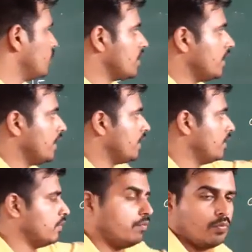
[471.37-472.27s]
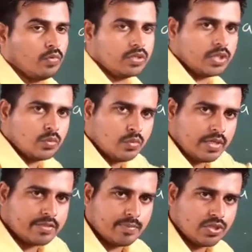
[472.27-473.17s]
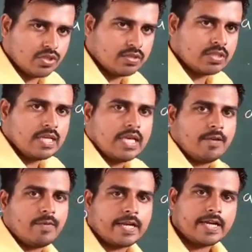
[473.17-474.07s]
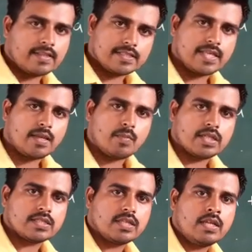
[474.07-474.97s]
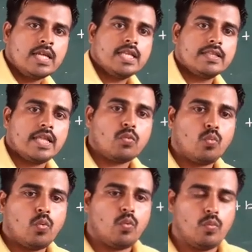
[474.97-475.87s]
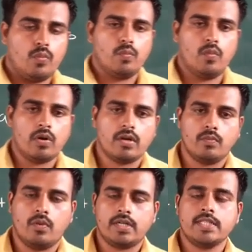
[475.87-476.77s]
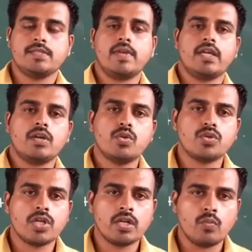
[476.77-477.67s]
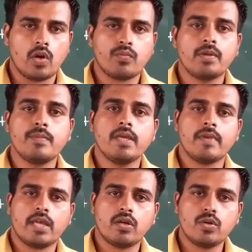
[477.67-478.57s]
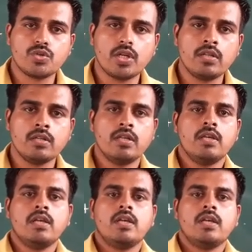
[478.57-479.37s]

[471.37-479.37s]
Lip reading: in both two expressions, if I get the same answer, then what is my conclusion? What will be my conclusion?